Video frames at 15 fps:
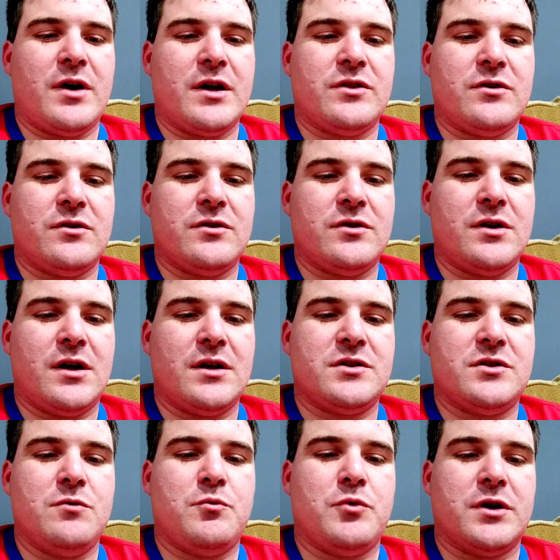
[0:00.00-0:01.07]
Like they're not
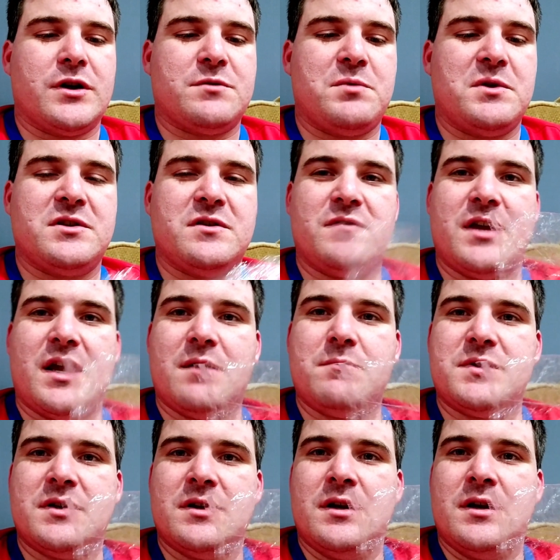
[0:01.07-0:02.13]
super expensive
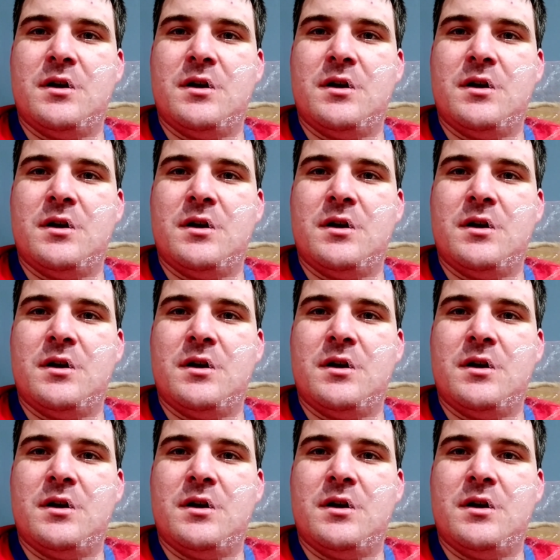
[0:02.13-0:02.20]
games,